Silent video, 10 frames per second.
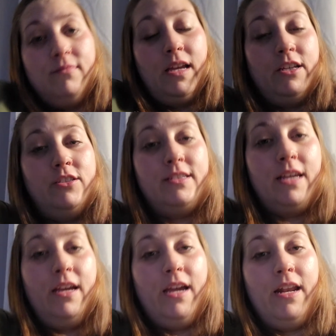I just
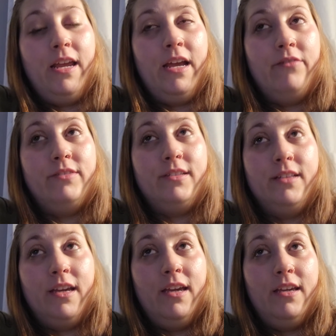kind of have to
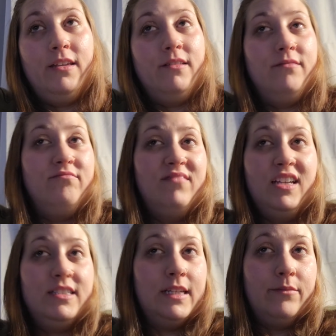like
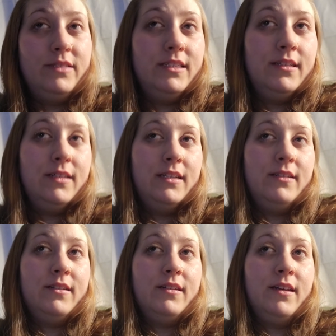accept it,
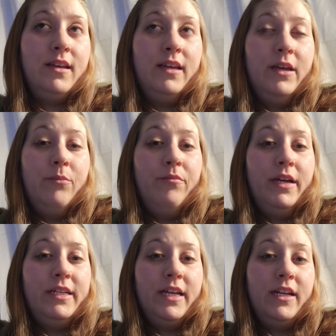and
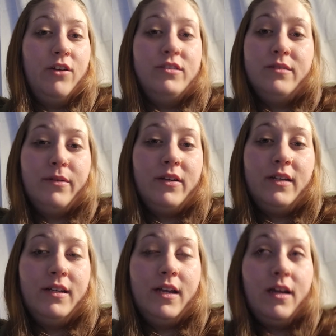my dad knows about
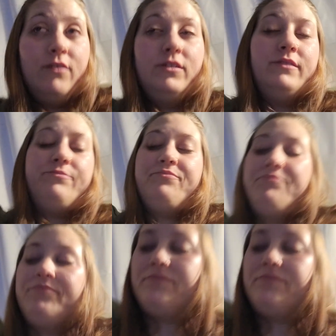it now, and